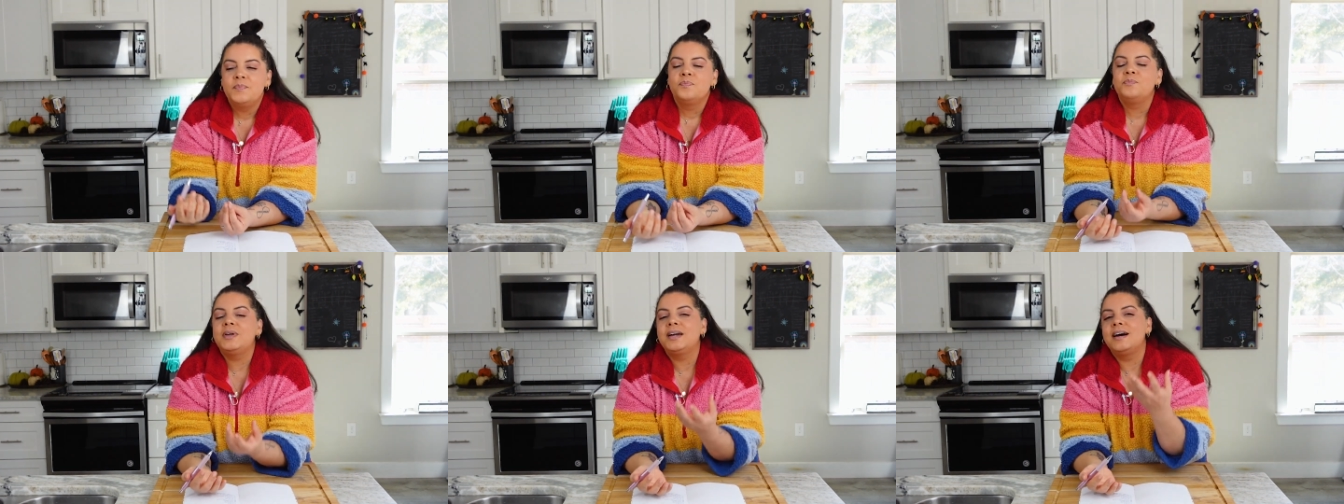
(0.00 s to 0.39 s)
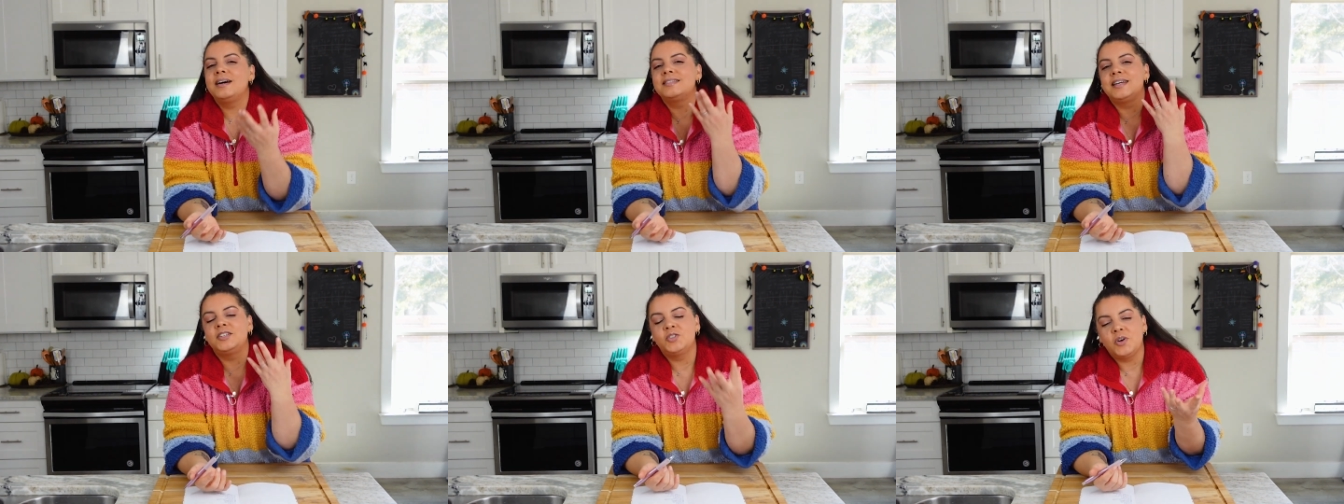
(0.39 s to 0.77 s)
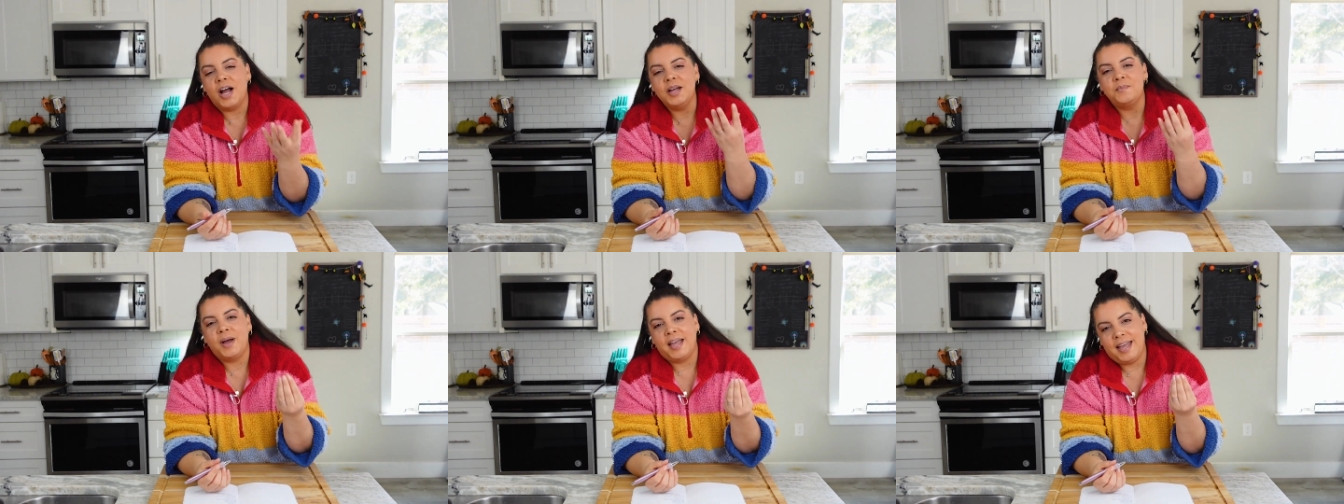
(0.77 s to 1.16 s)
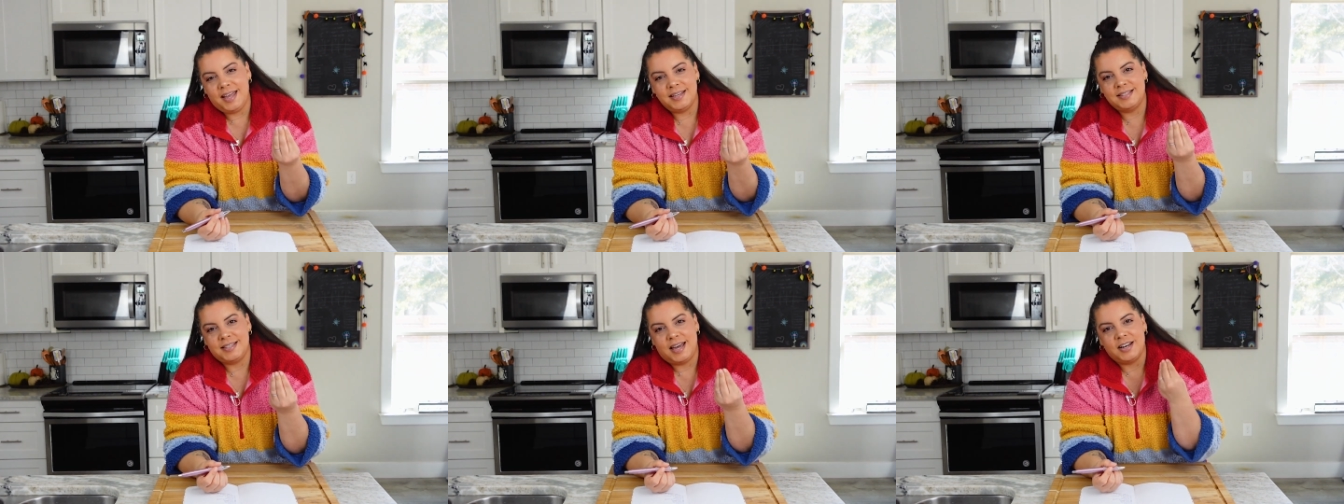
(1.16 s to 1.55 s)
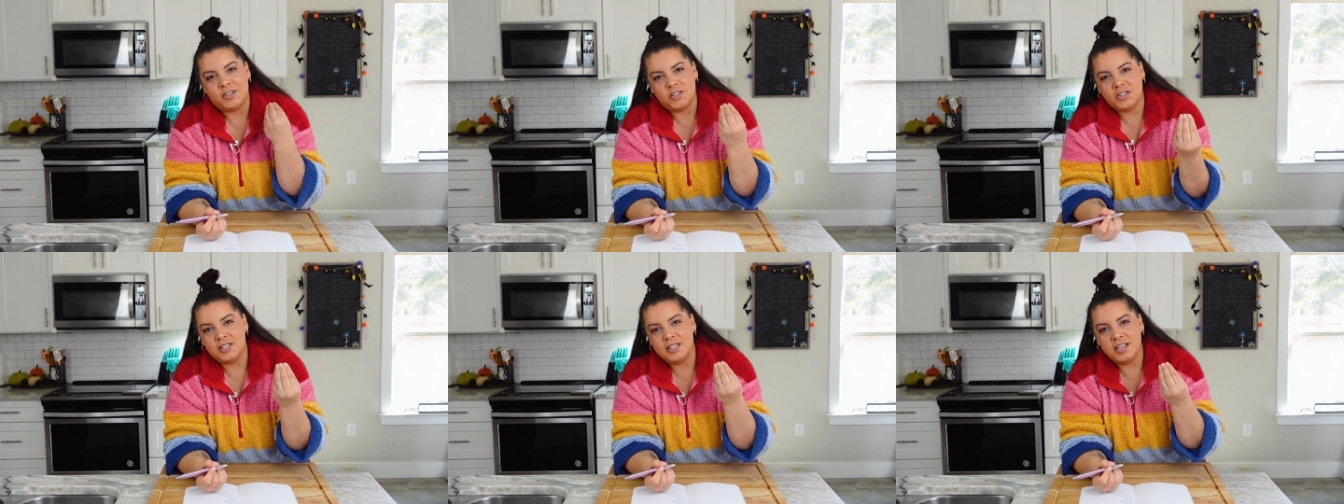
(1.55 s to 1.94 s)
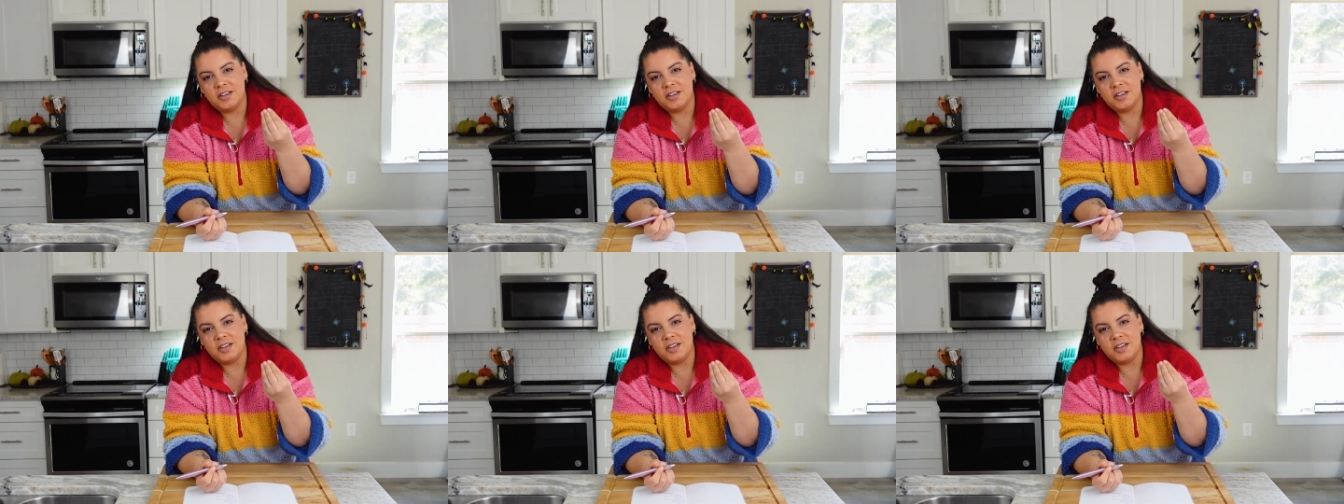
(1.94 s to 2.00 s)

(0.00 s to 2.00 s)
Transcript: Because I tried my hand at it just the